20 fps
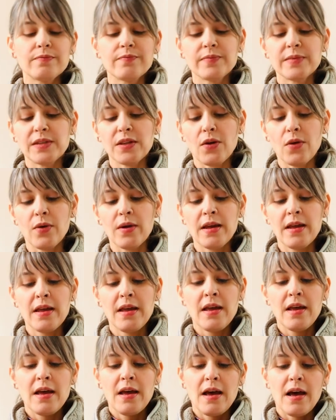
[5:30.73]
So
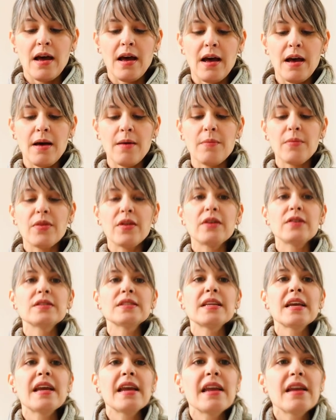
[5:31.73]
there's
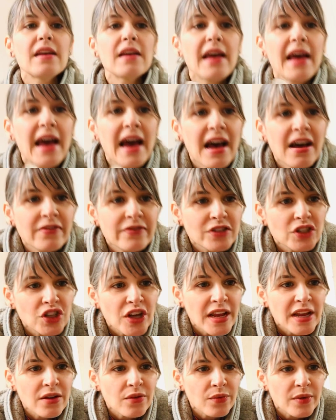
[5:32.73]
a half
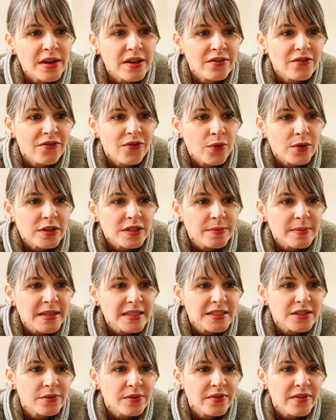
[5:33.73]
shank
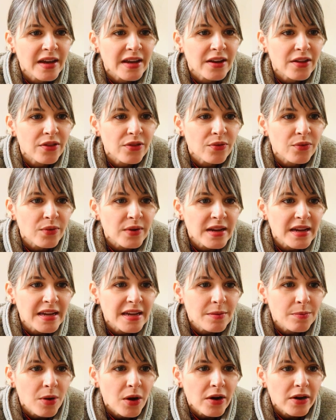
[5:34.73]
reinforcement. So we've got a
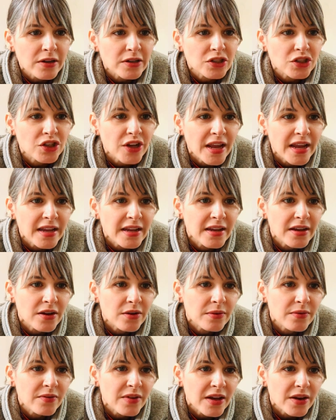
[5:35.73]
3-part shank here.
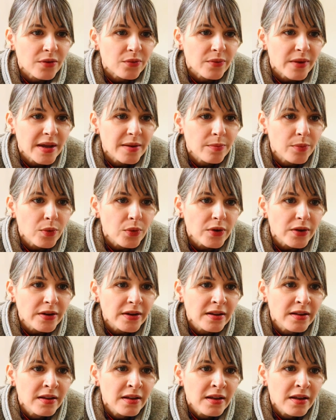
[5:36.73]
We've got a red board.
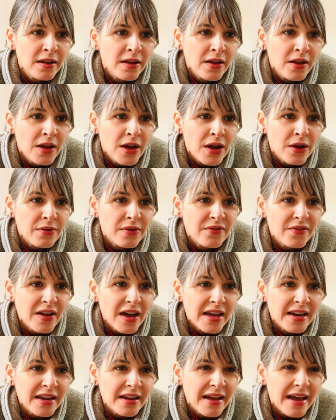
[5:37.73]
We've
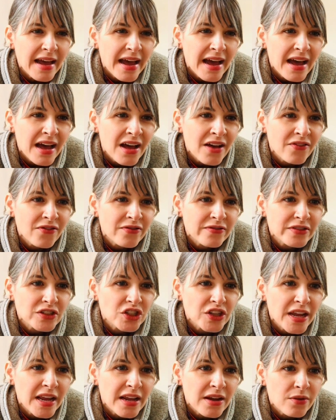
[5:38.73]
got a half
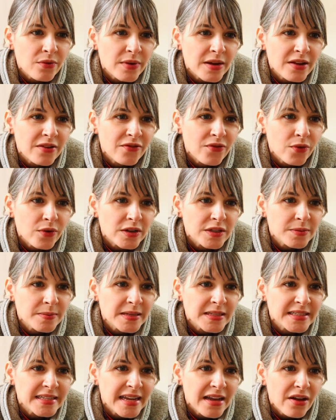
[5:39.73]
shank
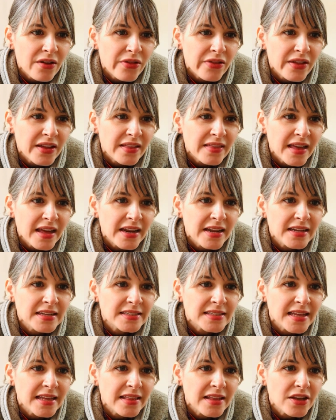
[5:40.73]
reinforcement. See how thick that is?
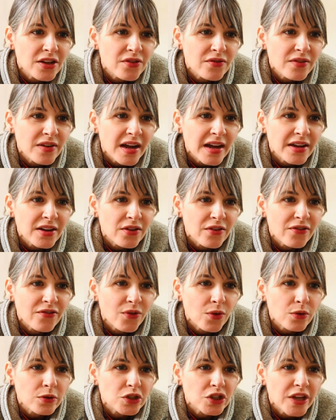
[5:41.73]
And then you've got your
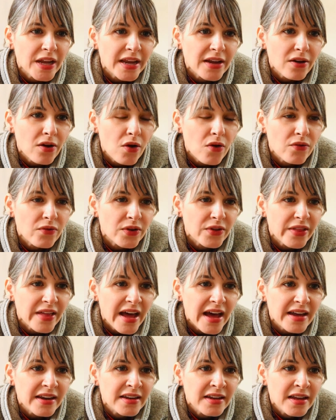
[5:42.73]
full shank over
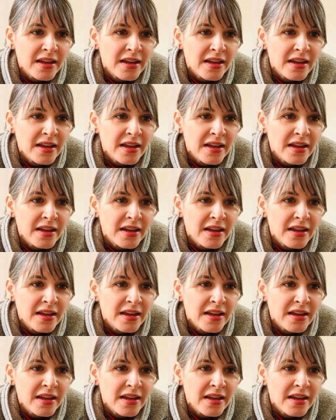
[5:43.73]
that.